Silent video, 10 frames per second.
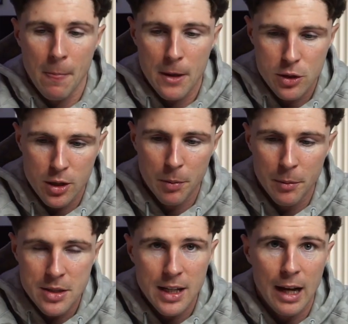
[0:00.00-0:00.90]

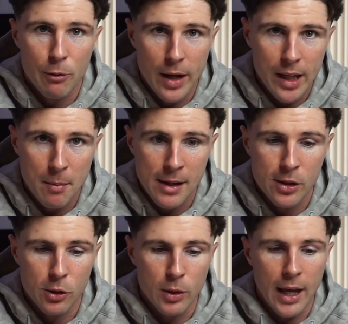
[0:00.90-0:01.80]
Supplements that I recommend
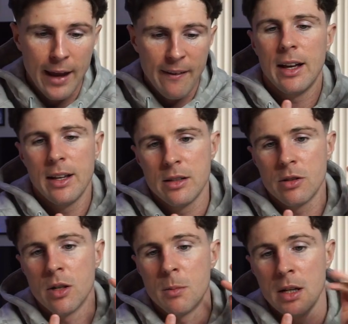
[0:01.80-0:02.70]
that you get is
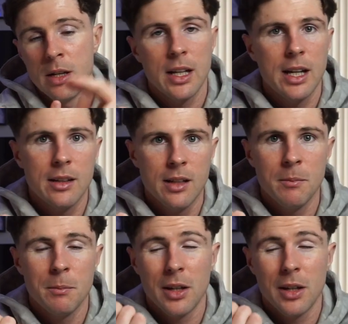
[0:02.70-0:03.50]
going to be creatine,